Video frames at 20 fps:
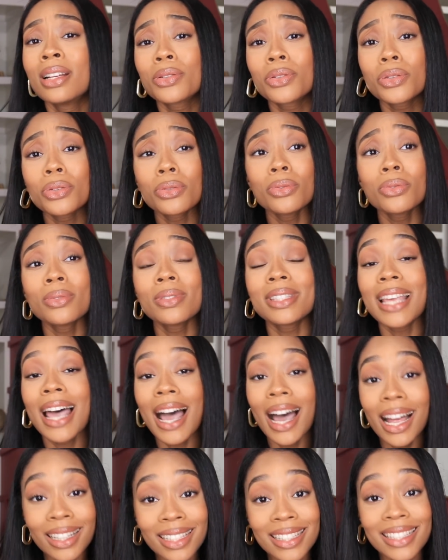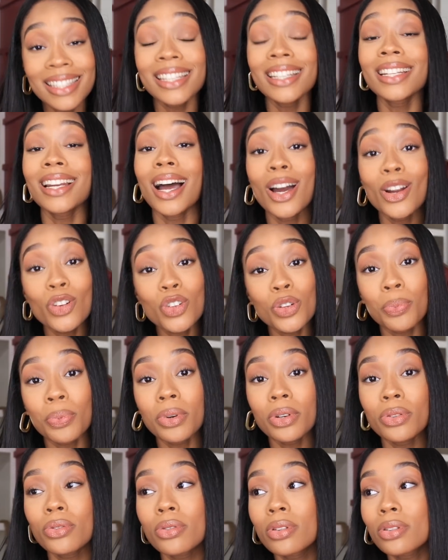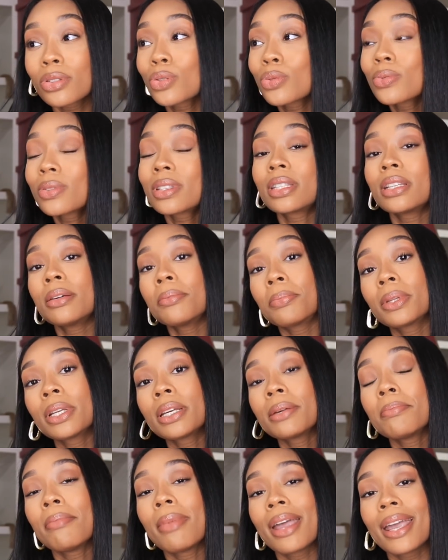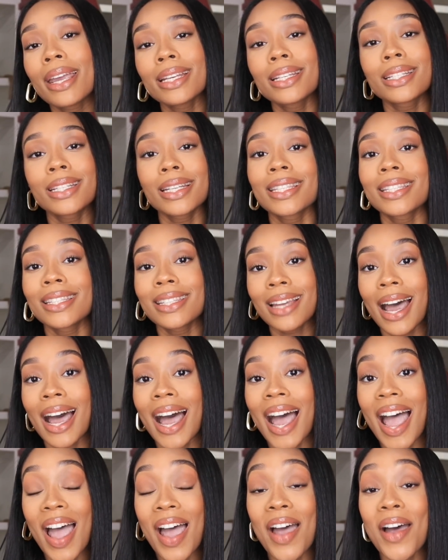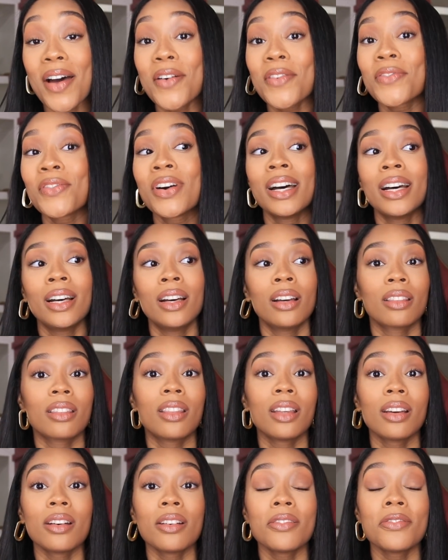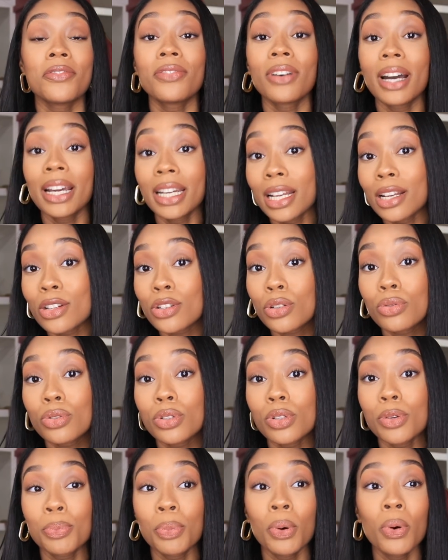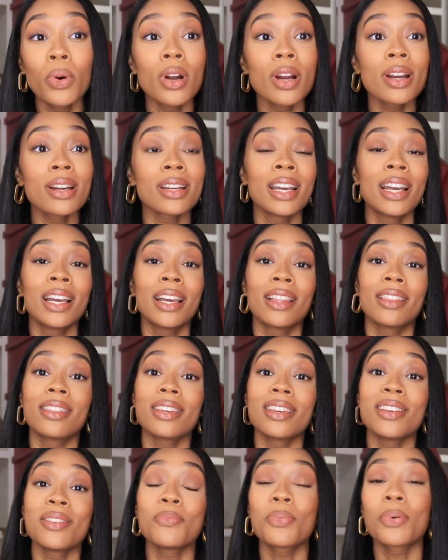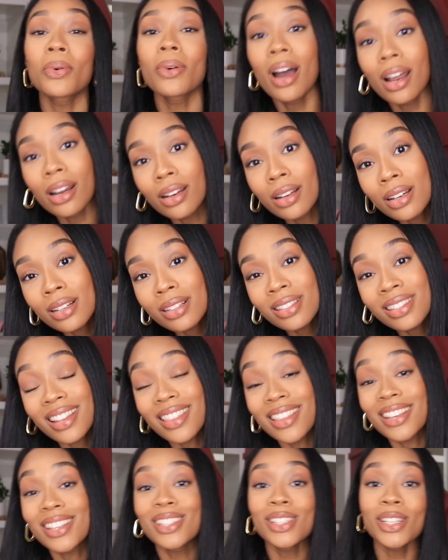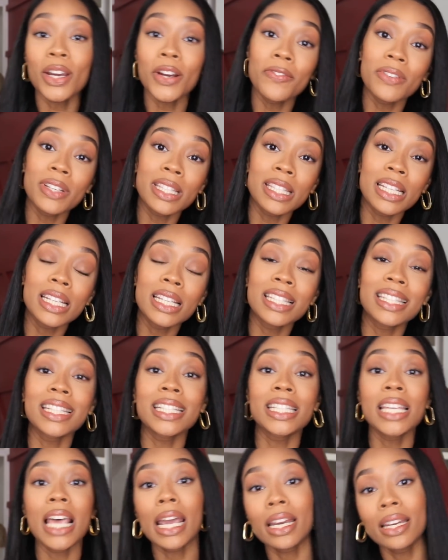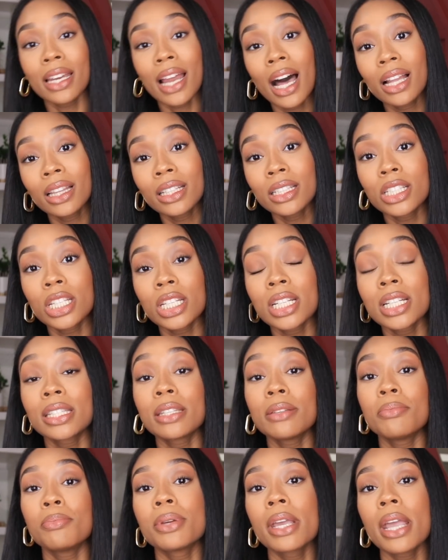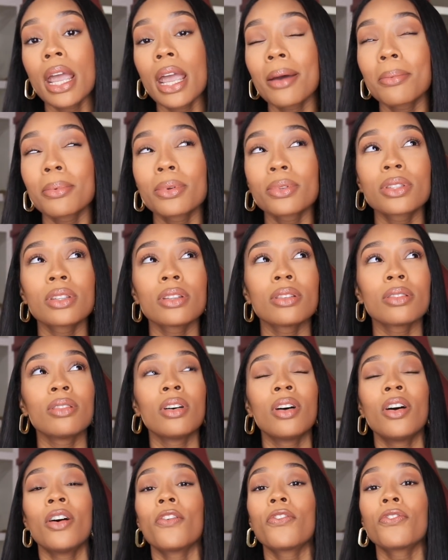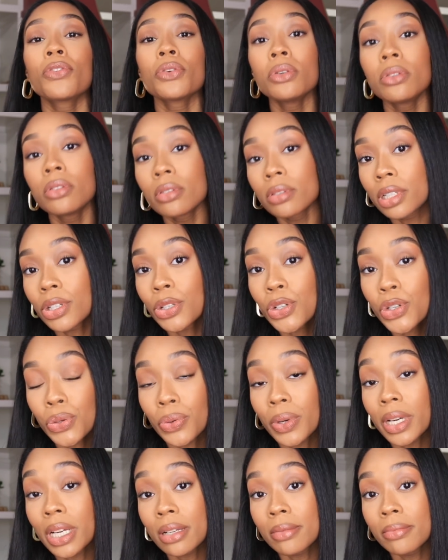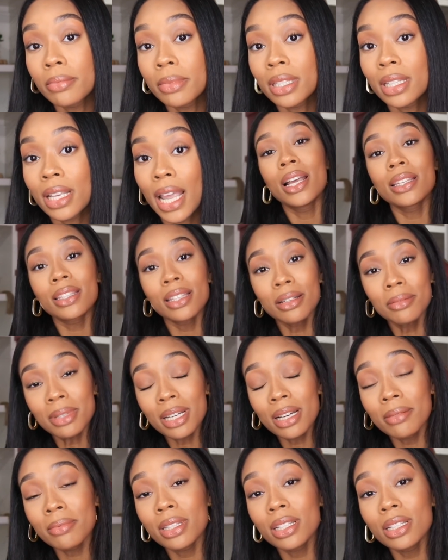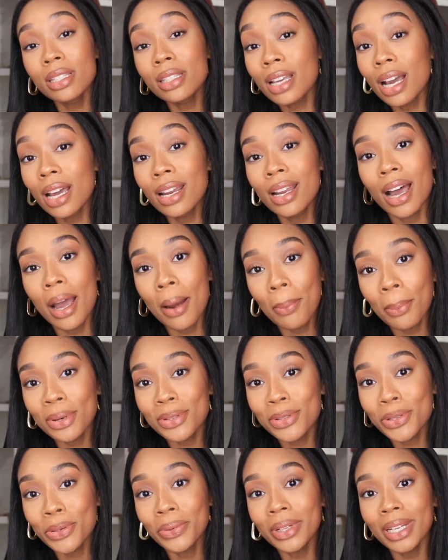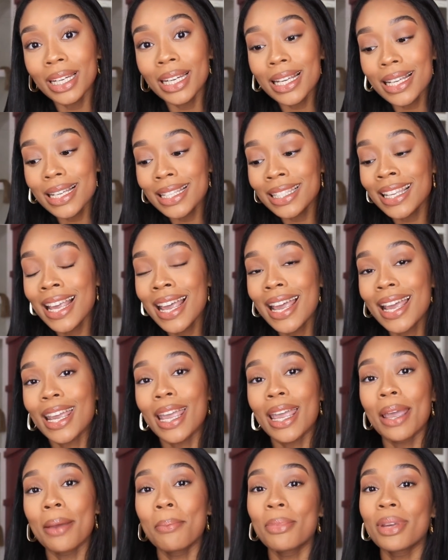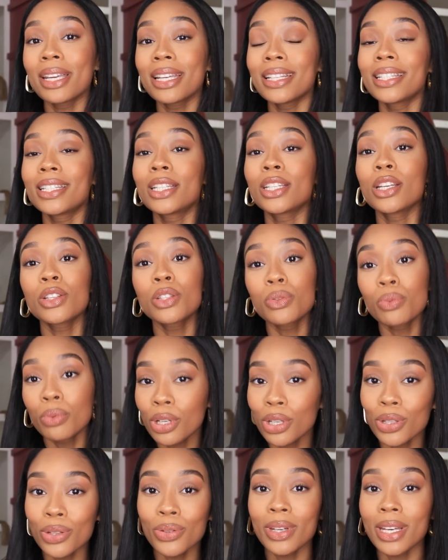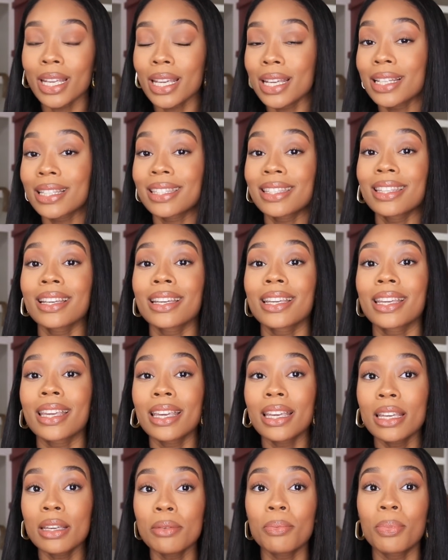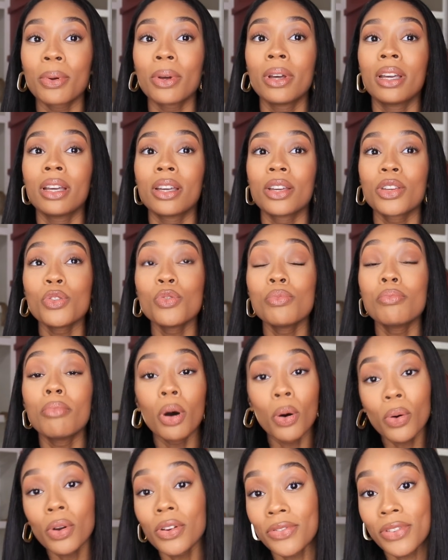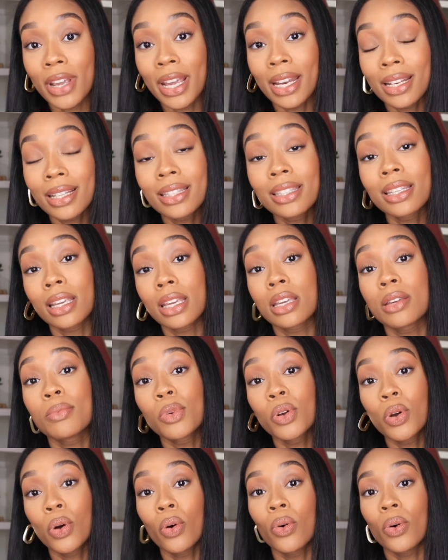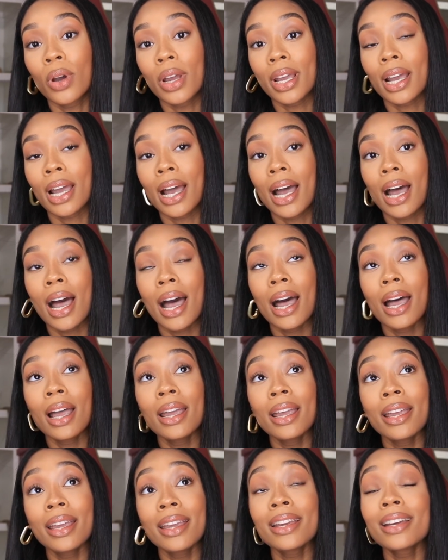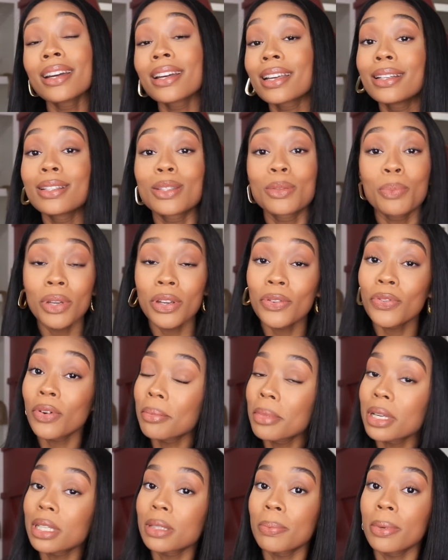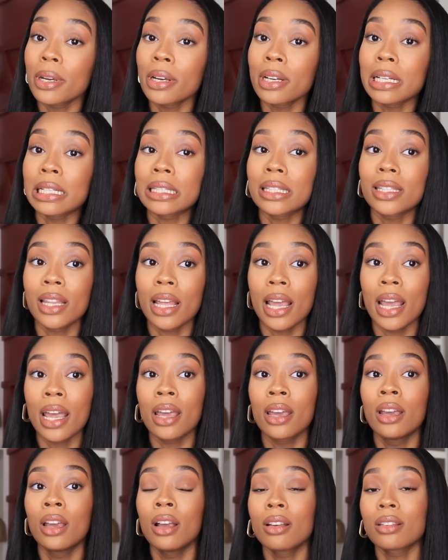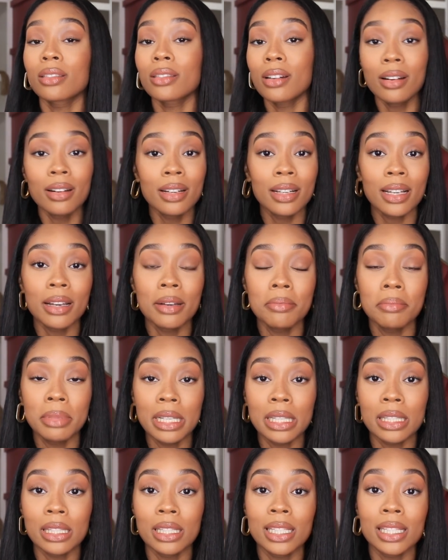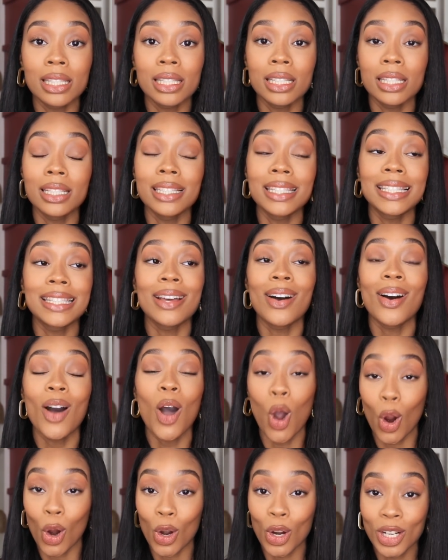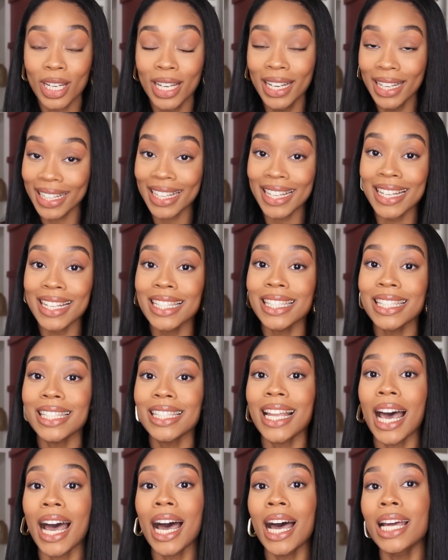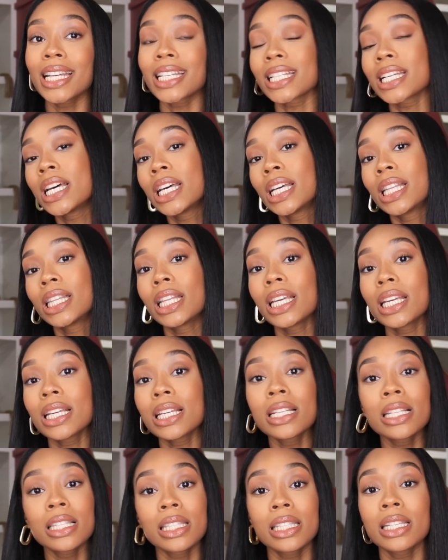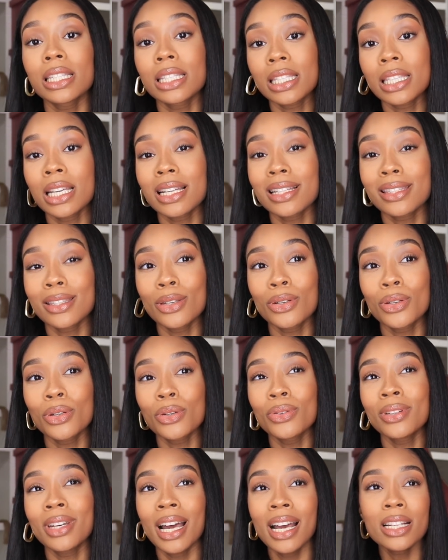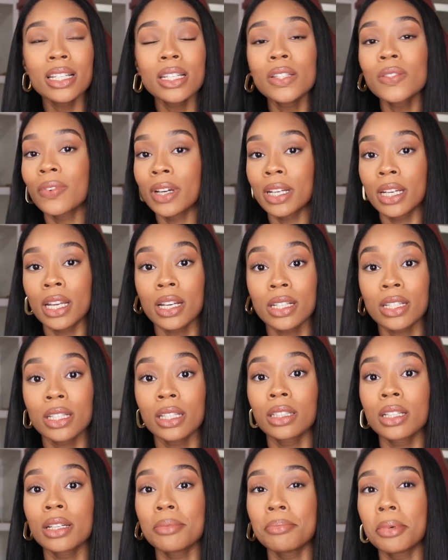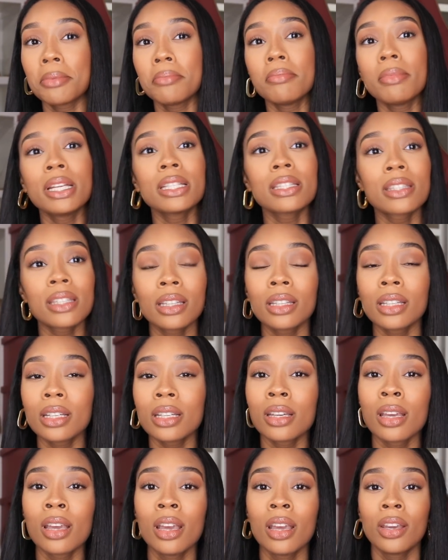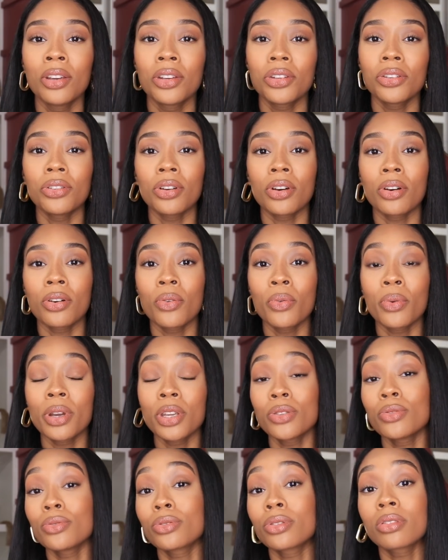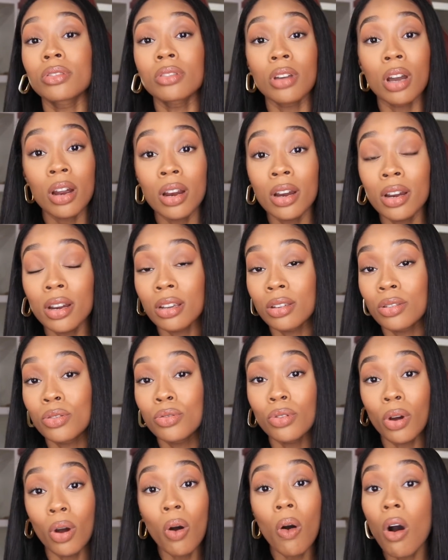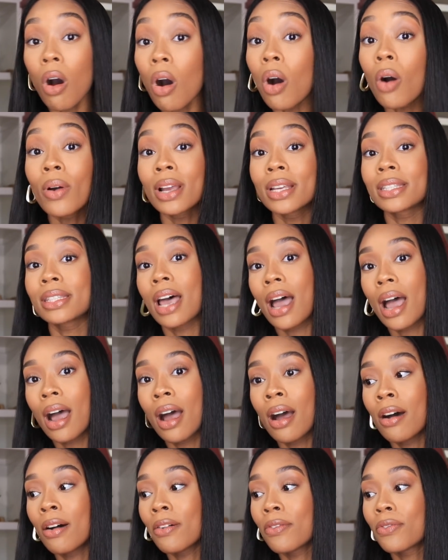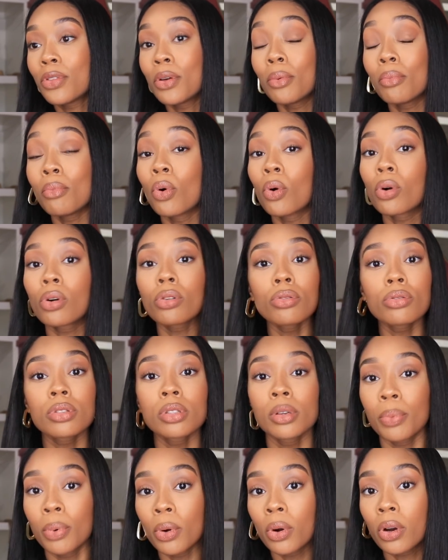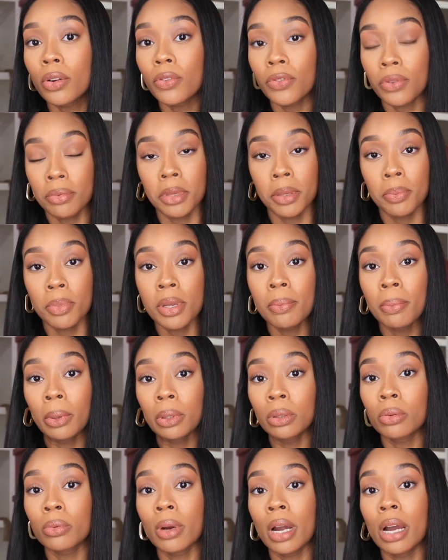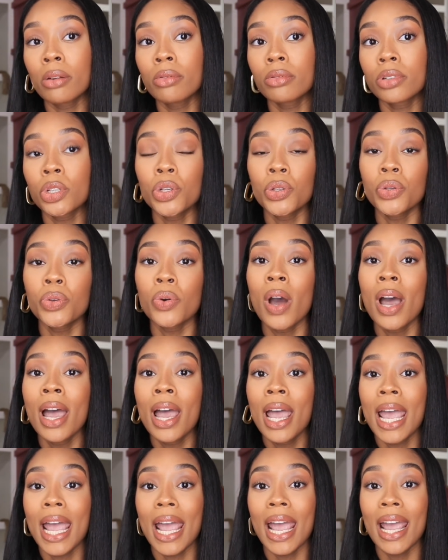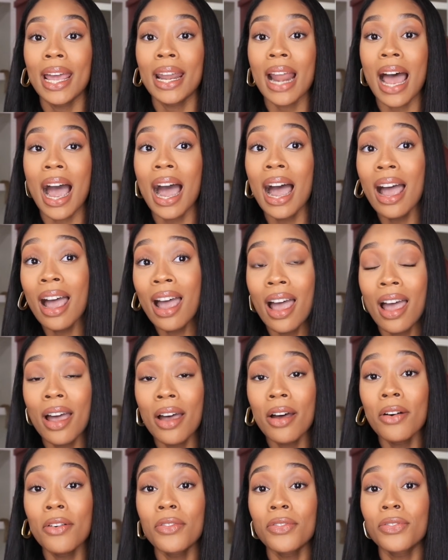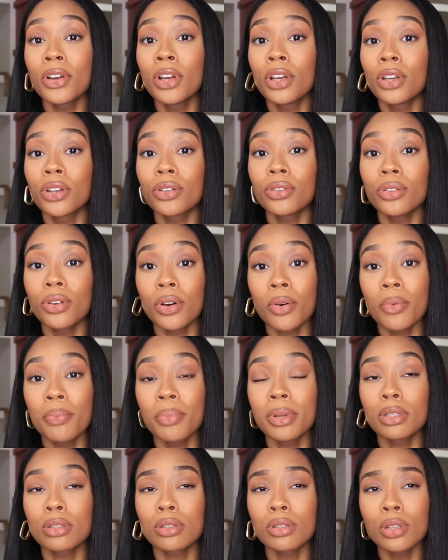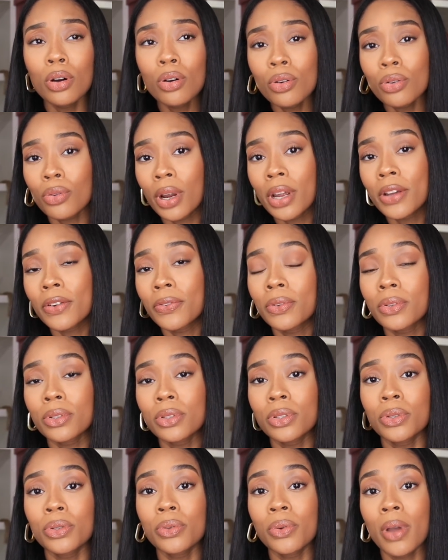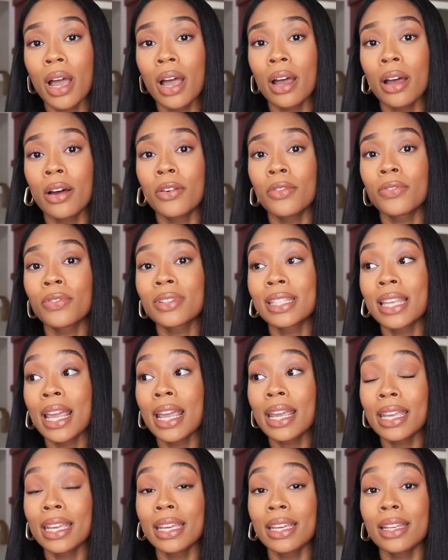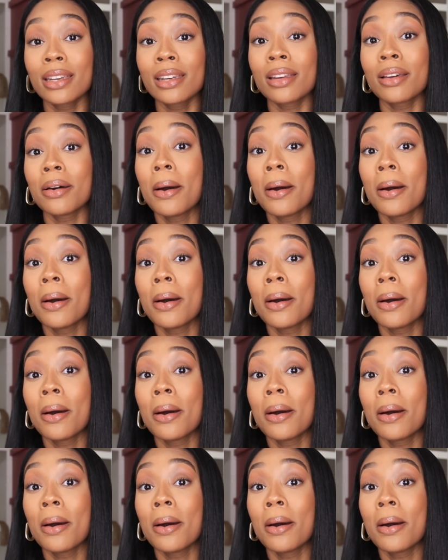to talented entrepreneurs who simply may just not have the financial support, the products, the services, the technology to be able to fuel their dreams. And sometimes these kind of opportunities can be just what you need to keep you motivated to keep going. I can speak from experience that starting a business is hard. It is not the easiest thing to do, not just financially, but mentally. You know, when you start, you don't always have the moral support from the people around you. And I have, you know, been so grateful to have taken